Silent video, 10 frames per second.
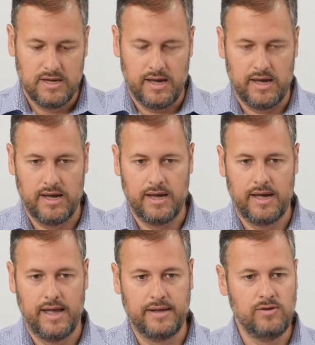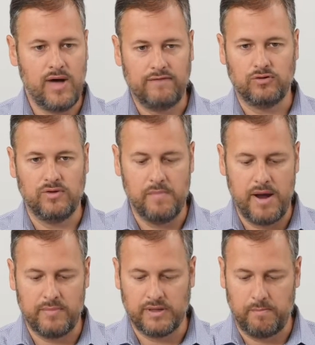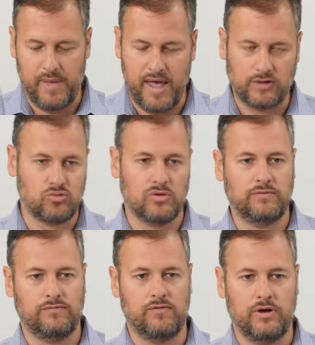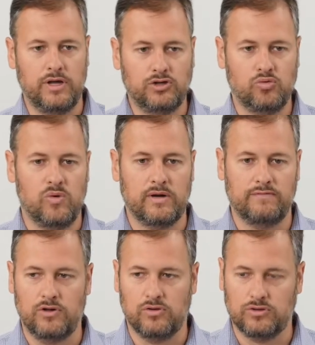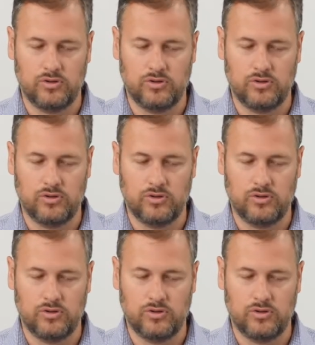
and you have to remember the password for each one of those.